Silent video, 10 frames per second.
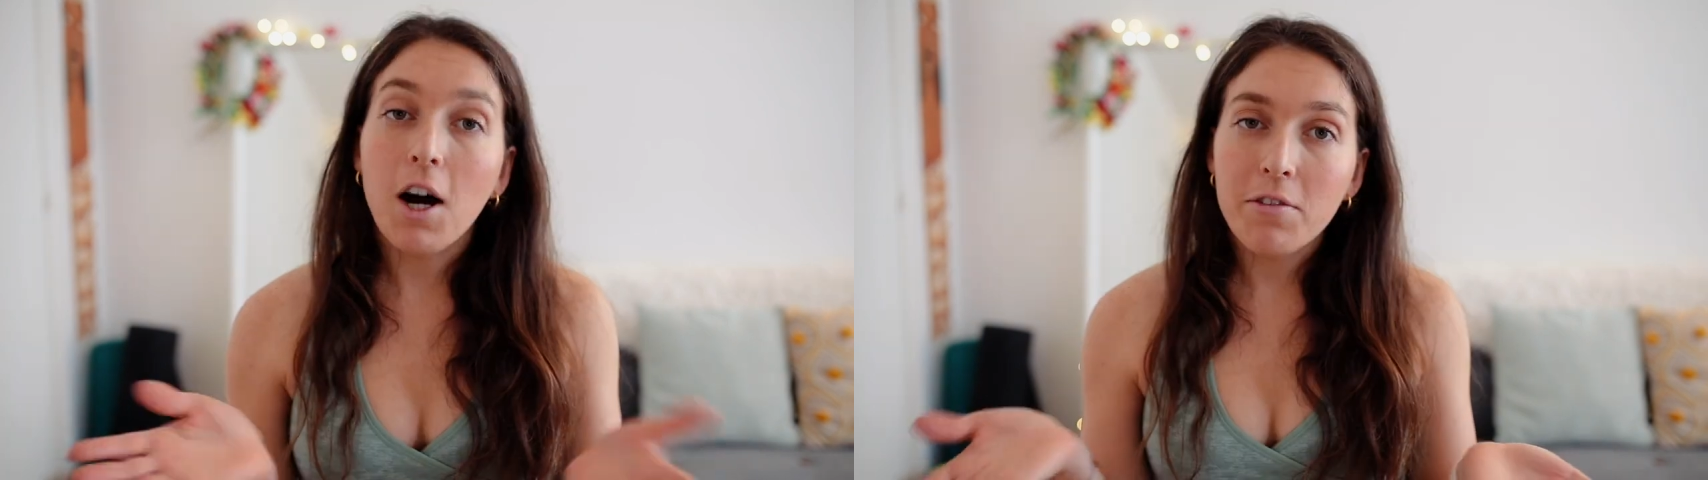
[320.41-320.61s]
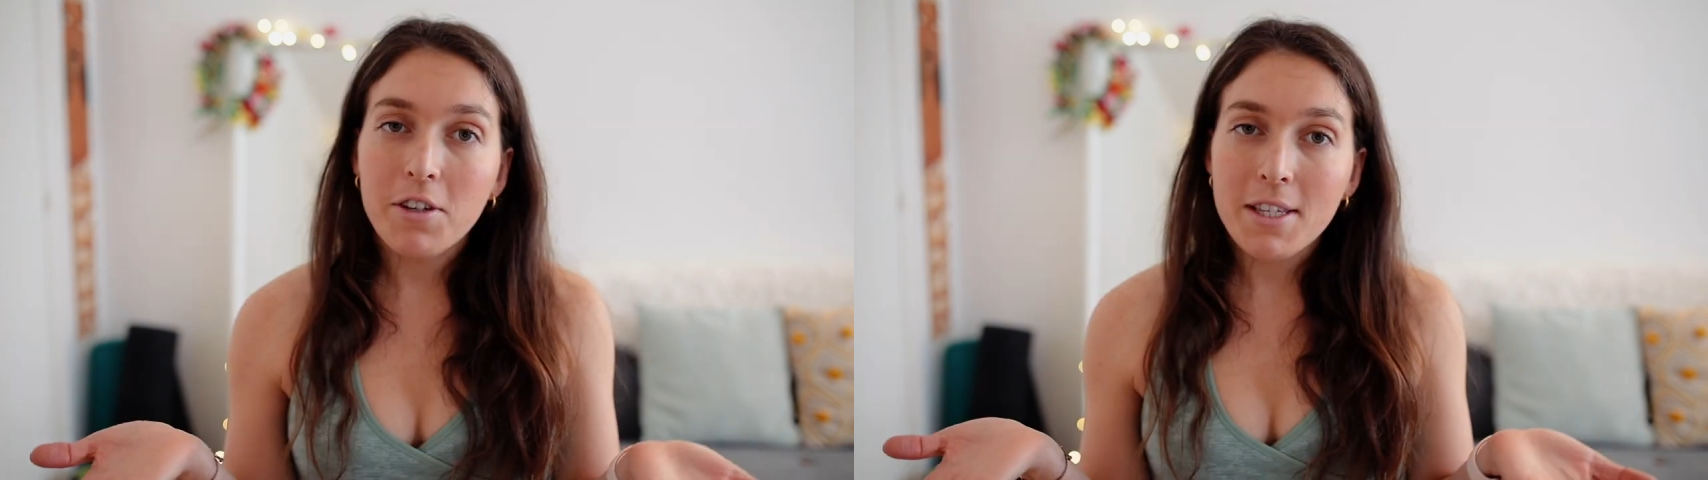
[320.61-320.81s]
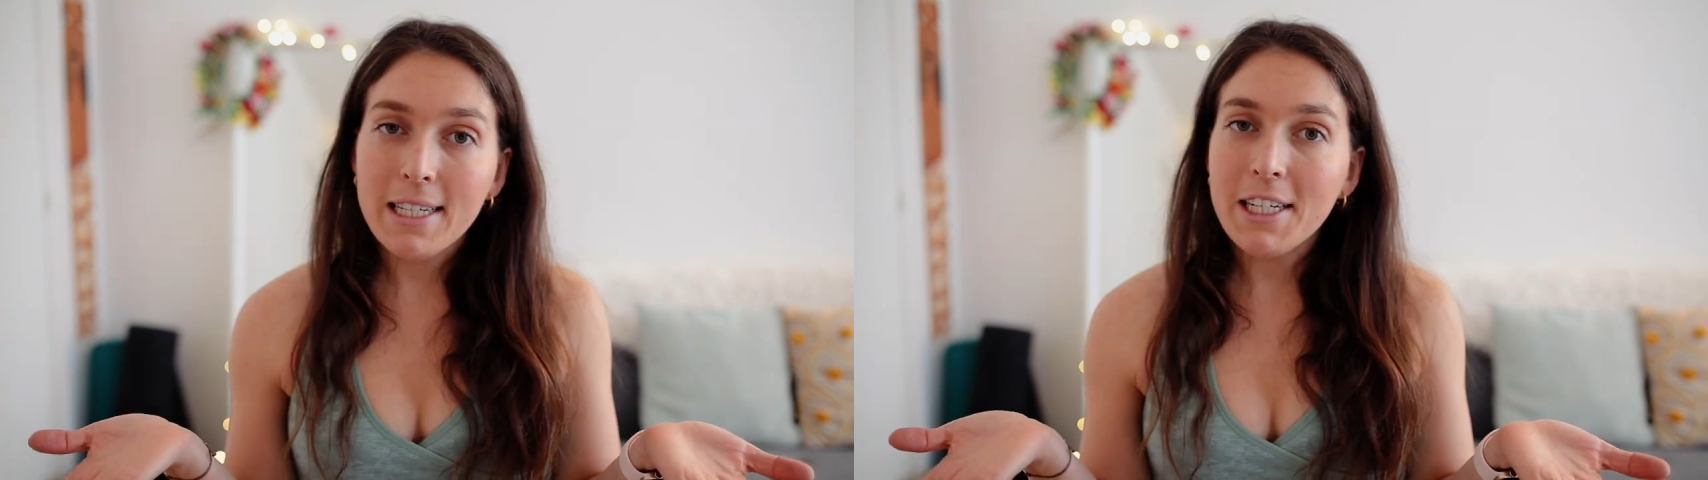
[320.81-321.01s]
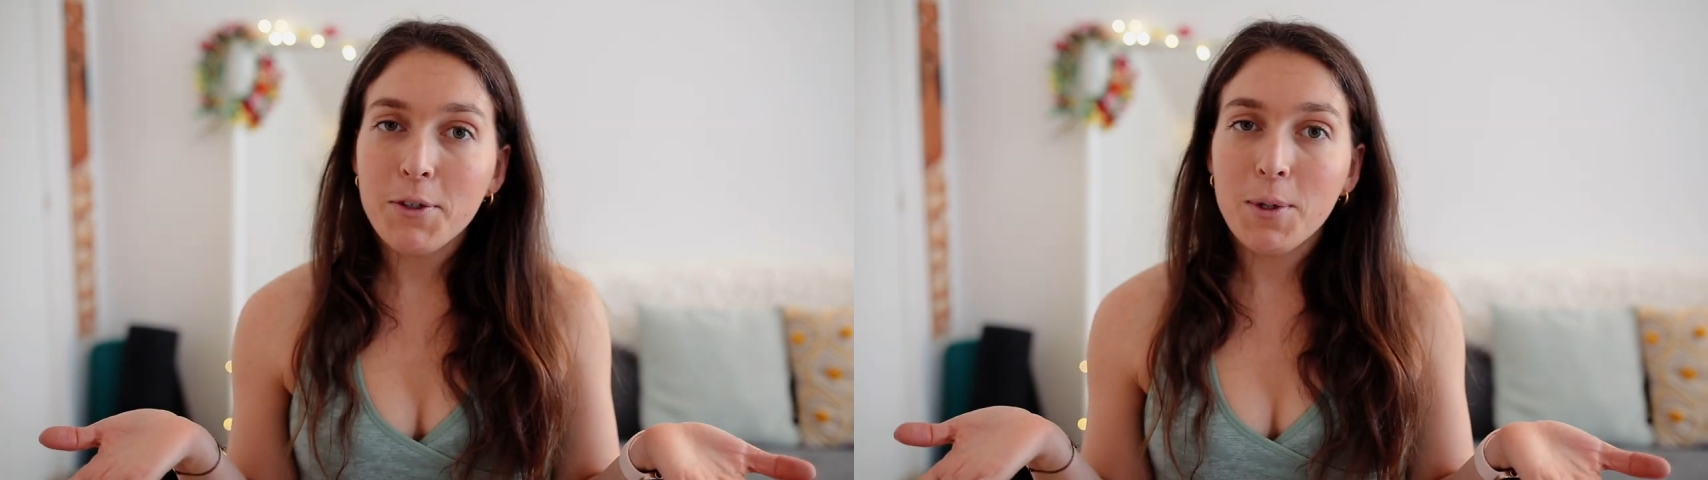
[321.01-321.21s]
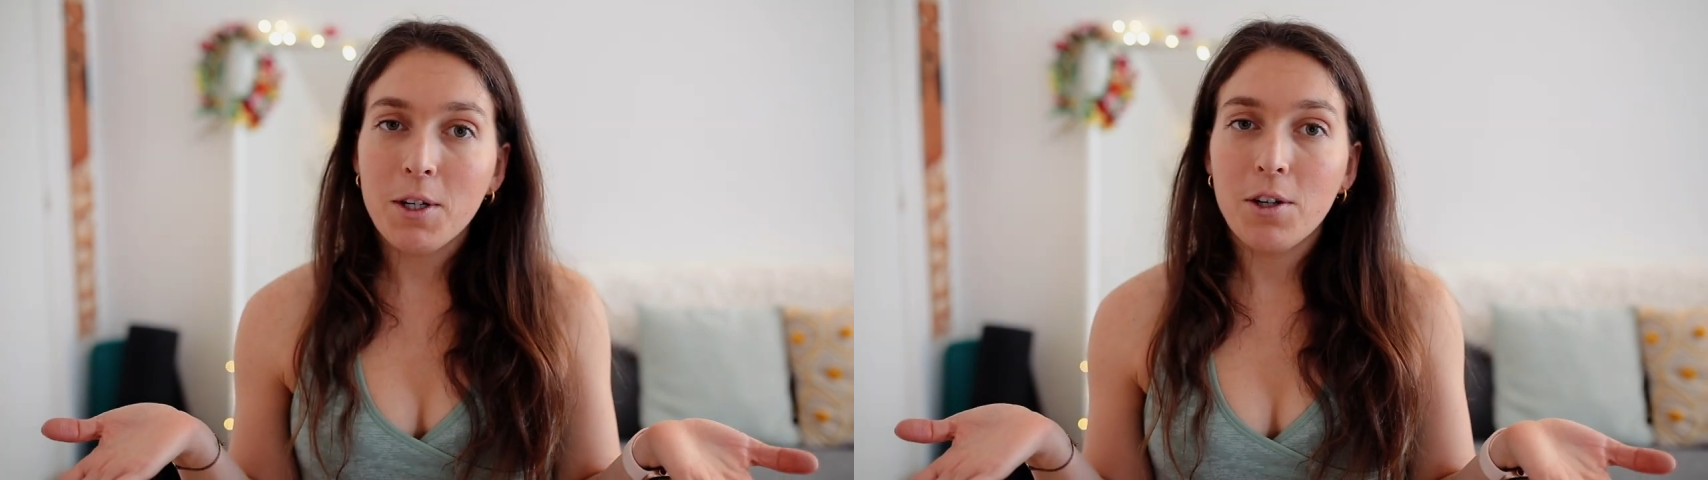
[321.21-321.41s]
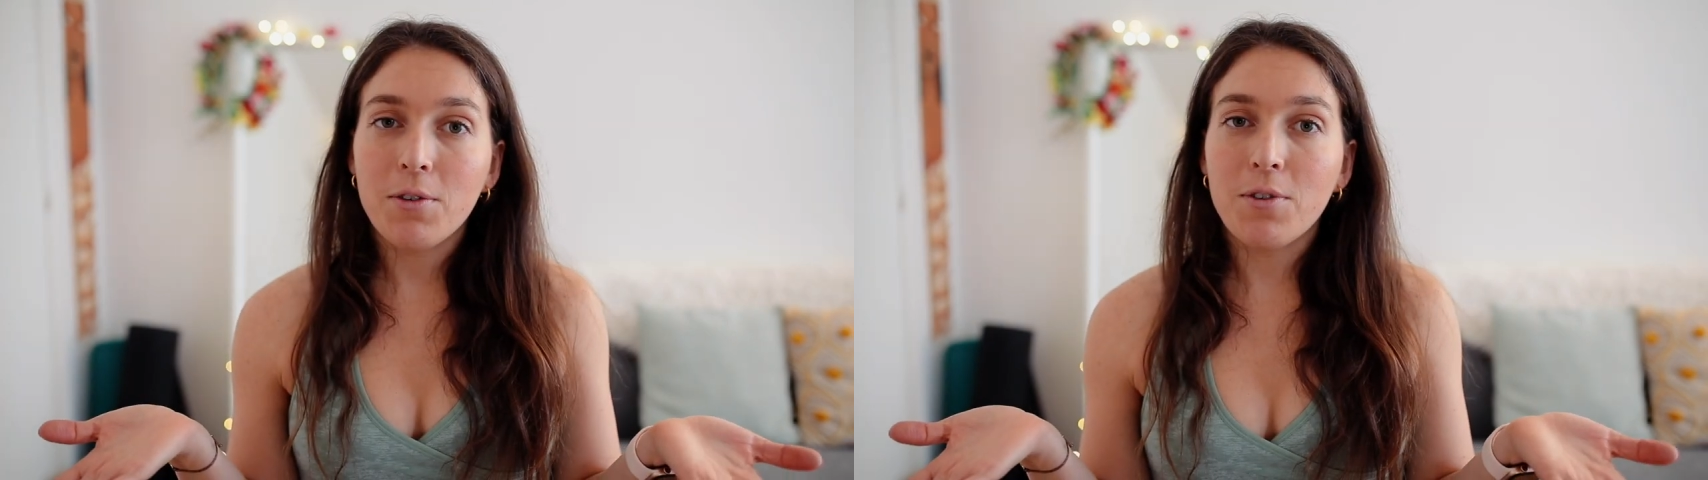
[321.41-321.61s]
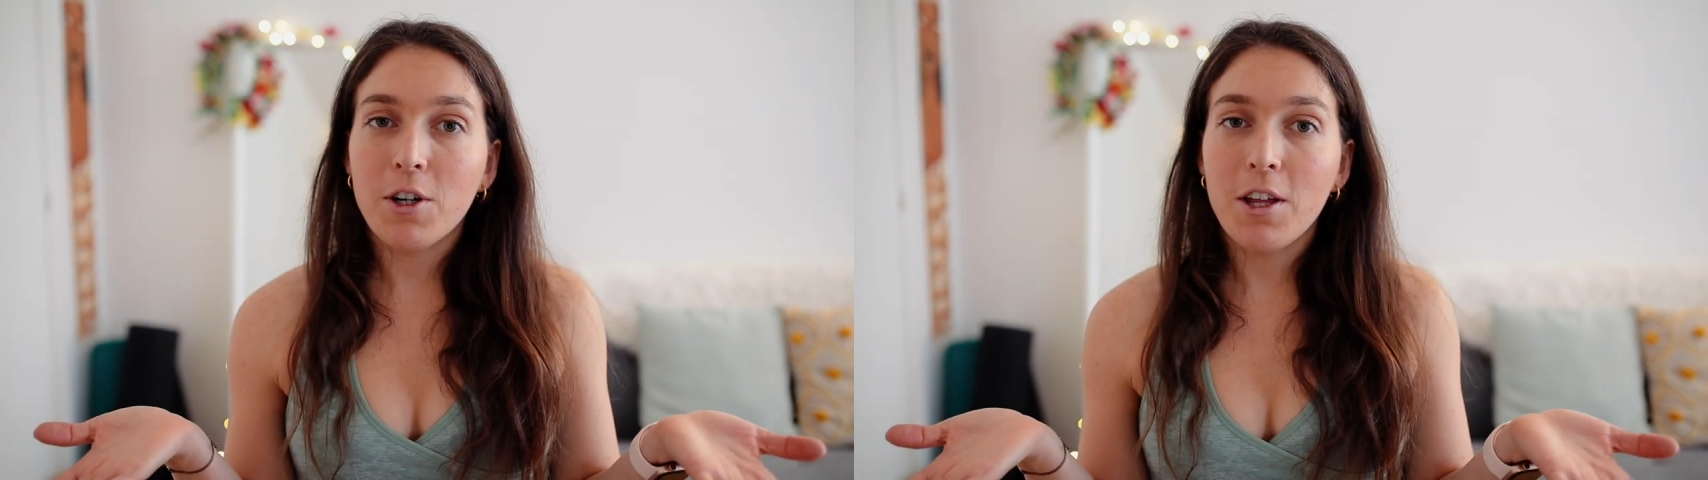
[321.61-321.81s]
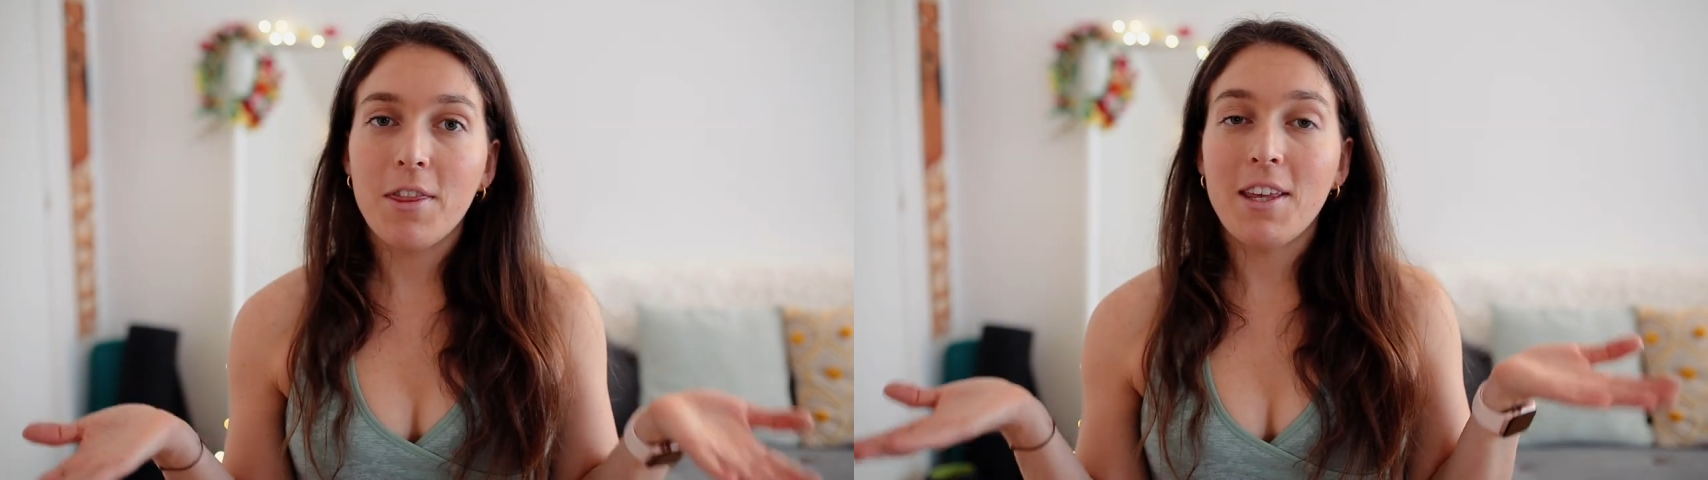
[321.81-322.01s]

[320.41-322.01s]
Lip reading: Obviously, you want to avoid